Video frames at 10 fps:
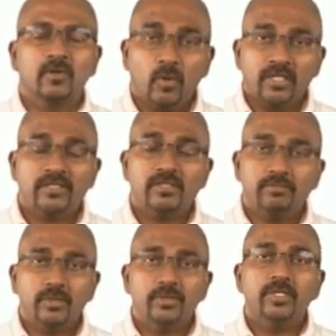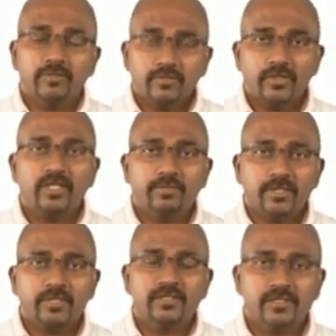What is the beauty of Toyota
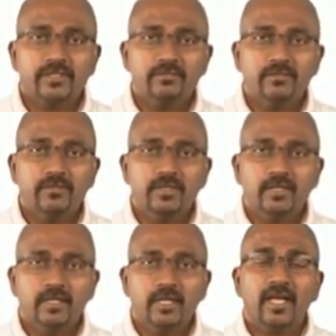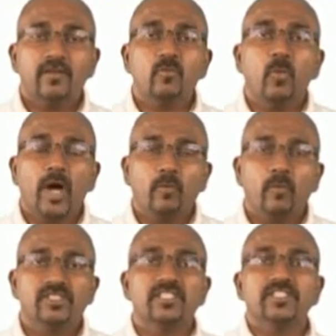Production System and why
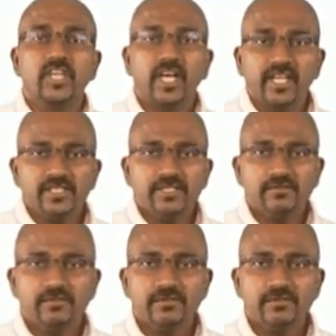was it a challenge?